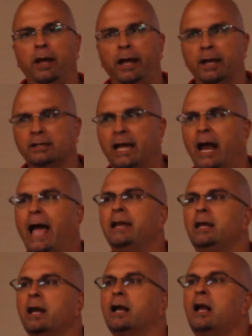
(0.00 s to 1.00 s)
is that I
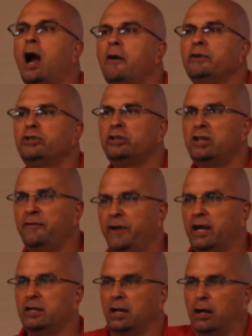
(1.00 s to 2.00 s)
need a current
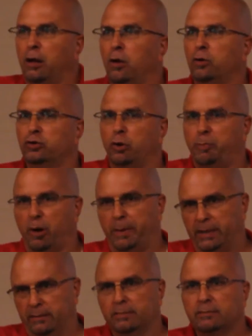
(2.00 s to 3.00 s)
certificate to close your
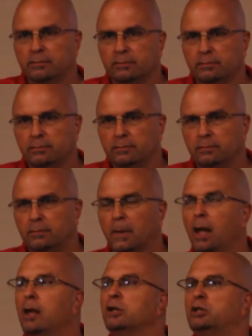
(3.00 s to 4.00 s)
permit.
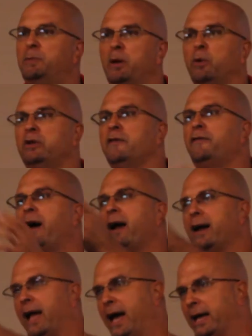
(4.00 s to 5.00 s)
Speak with your
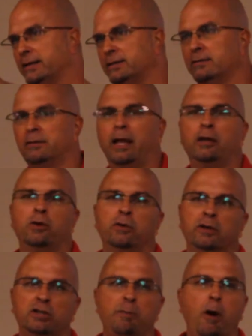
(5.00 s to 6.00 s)
fire guys. They do
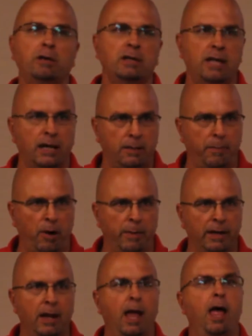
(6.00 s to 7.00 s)
the smoke detector permit.
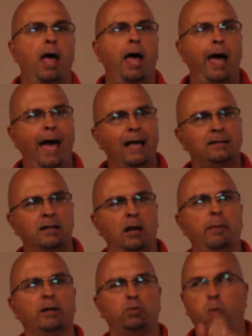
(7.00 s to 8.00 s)
Ask
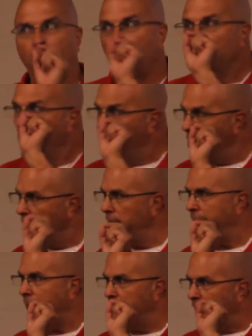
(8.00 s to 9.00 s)
them as one more,
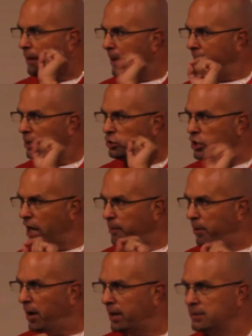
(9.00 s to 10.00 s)
again, you gotta make it a
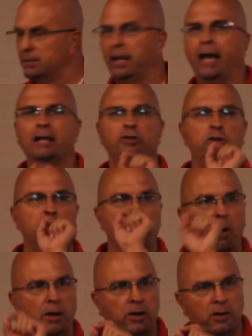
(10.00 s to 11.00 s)
checkbox. Ask
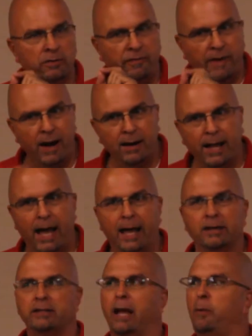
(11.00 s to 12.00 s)
your fire
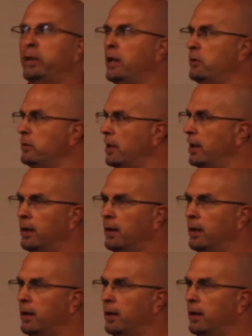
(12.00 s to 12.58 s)
guys that when they do